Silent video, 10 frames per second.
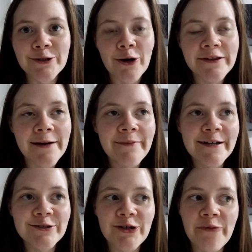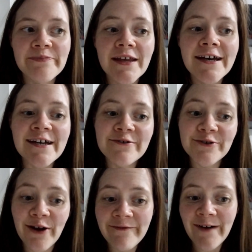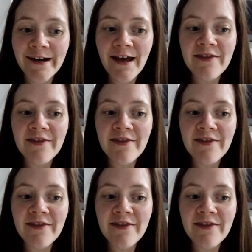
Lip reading: adult that much, so it was a lot of fun.